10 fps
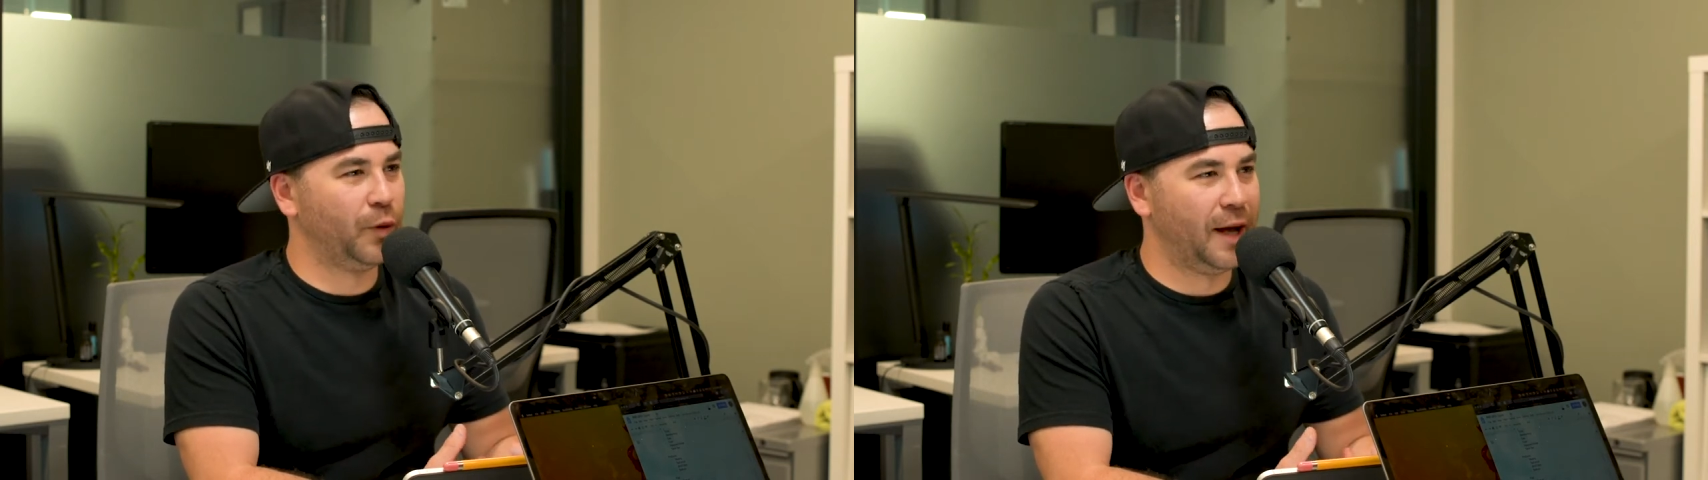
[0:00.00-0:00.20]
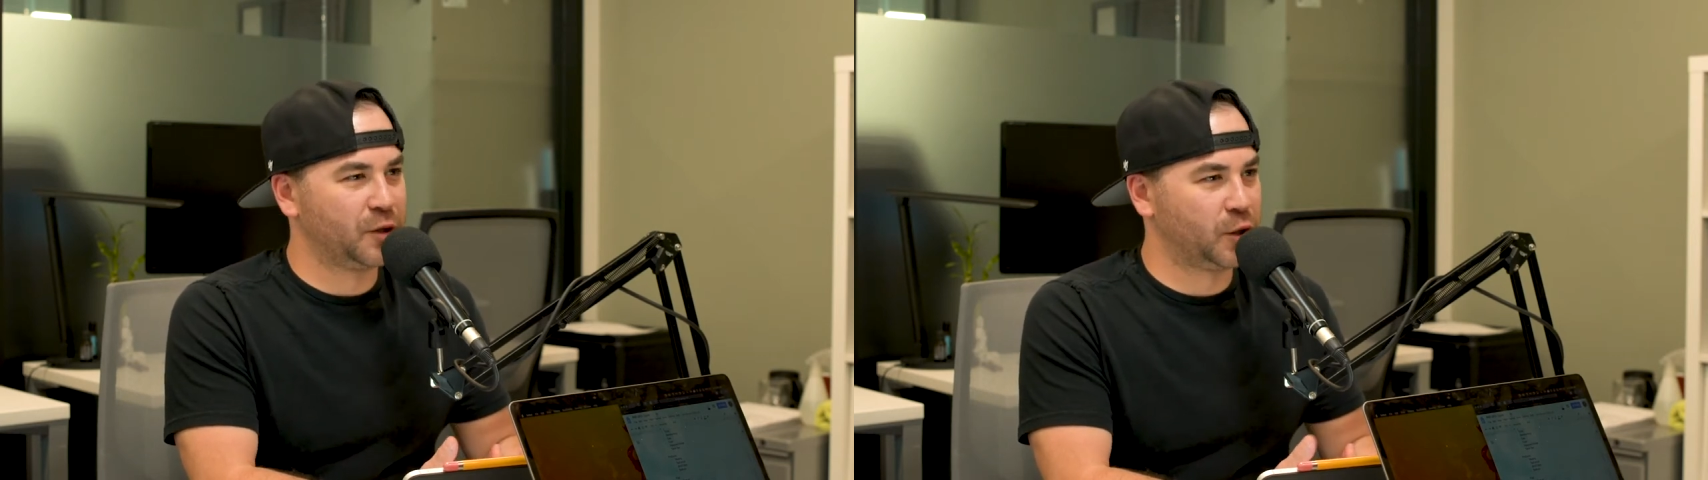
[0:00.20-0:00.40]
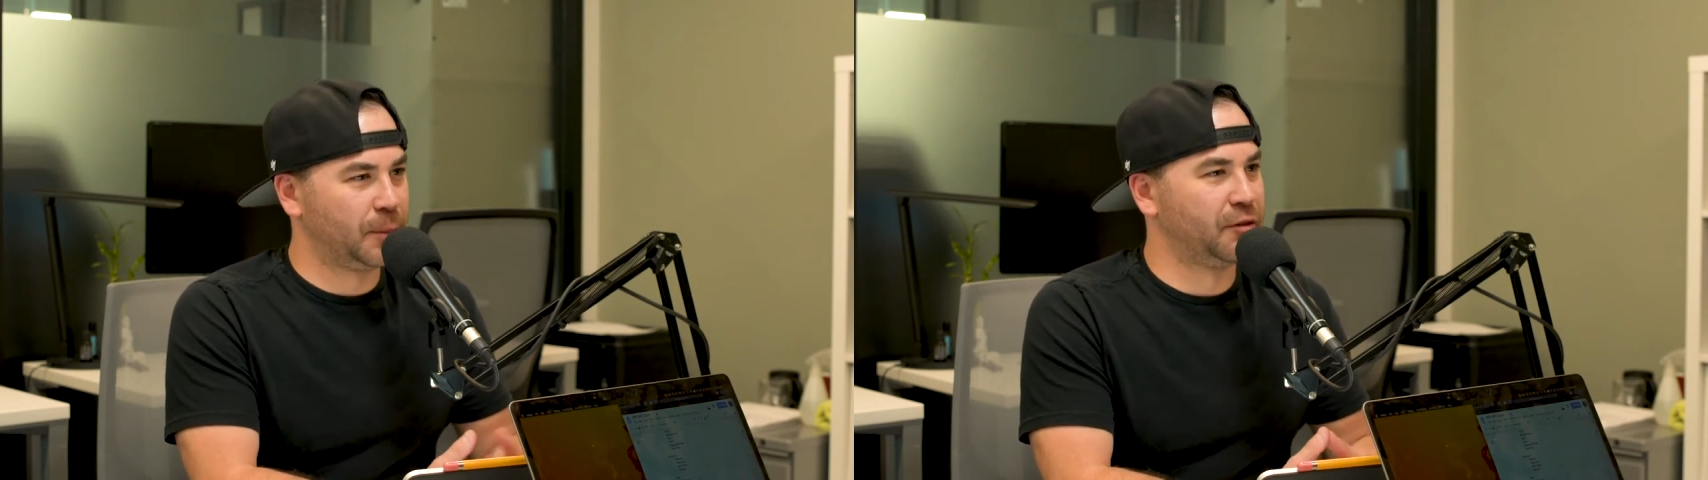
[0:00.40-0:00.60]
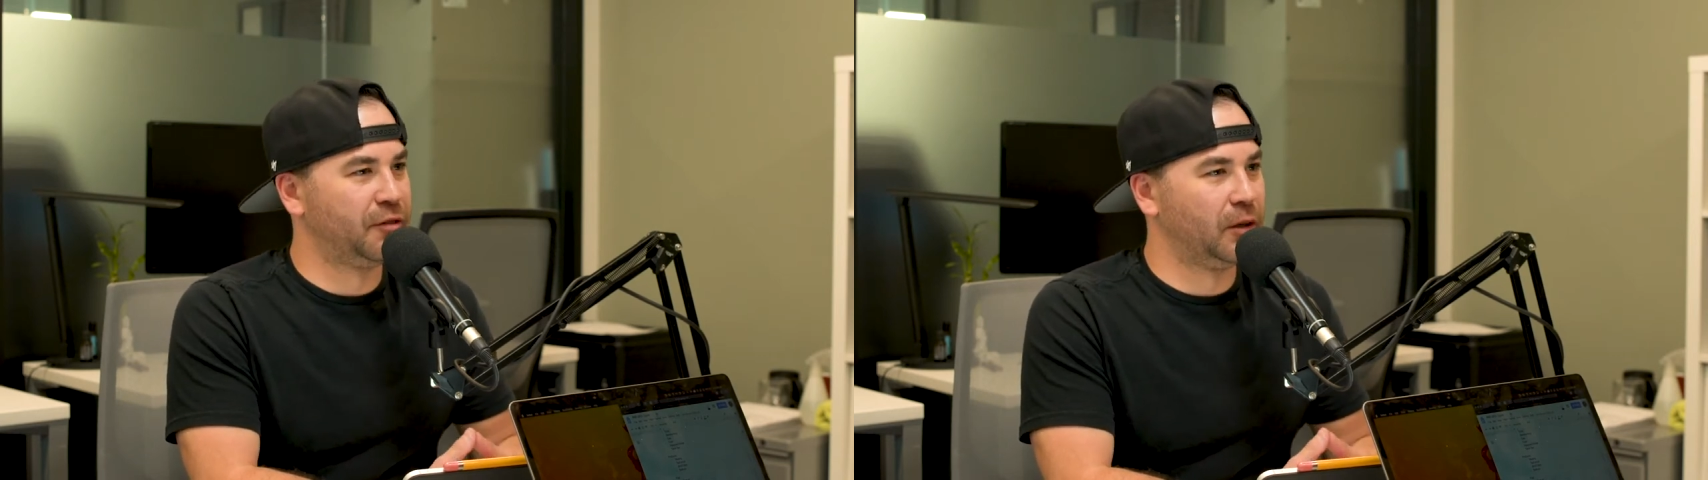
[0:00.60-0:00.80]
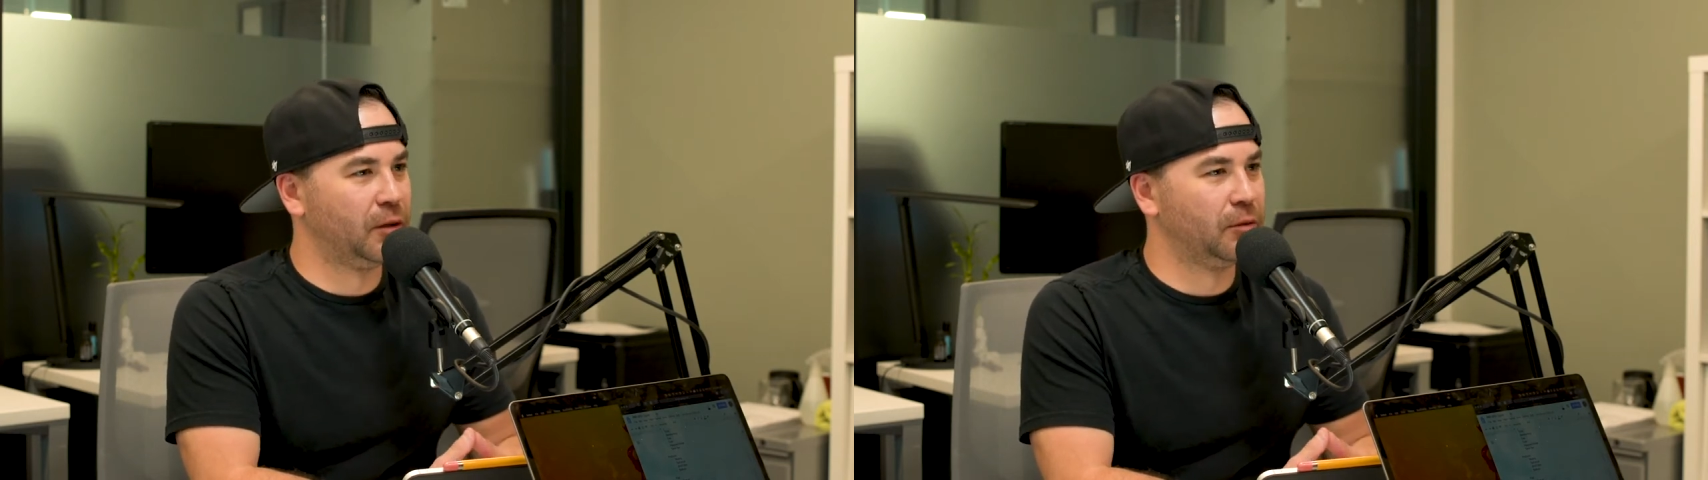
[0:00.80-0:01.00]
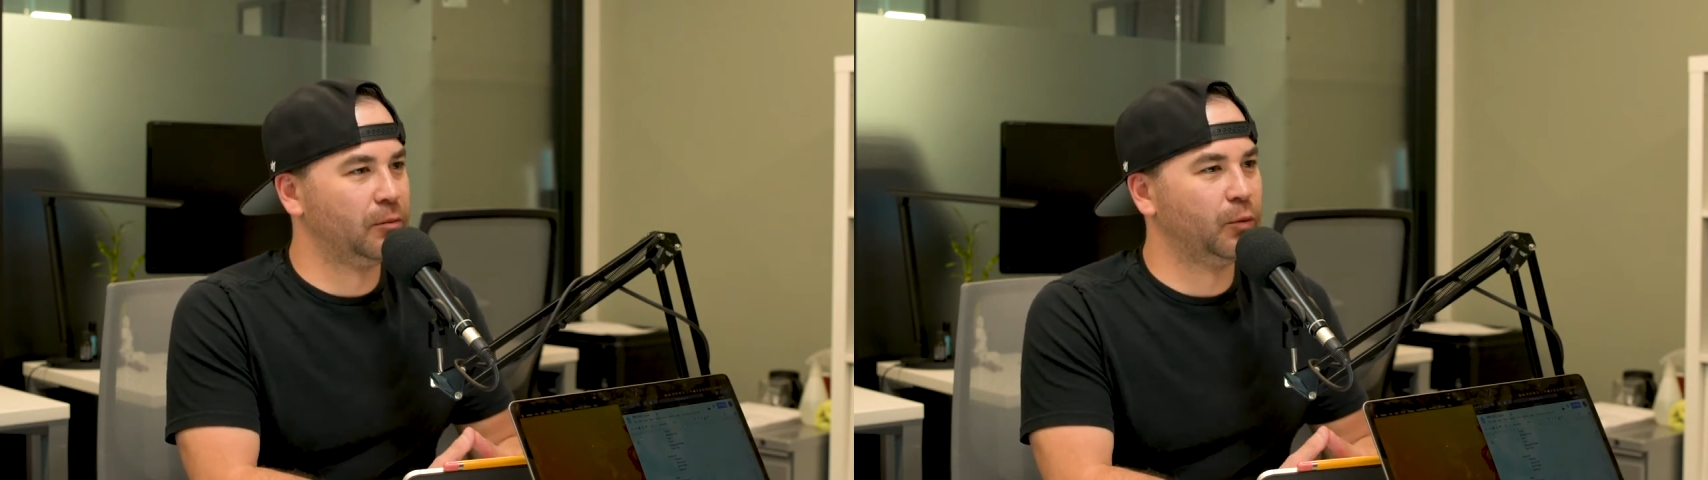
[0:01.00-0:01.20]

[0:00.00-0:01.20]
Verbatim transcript: we have a script to follow.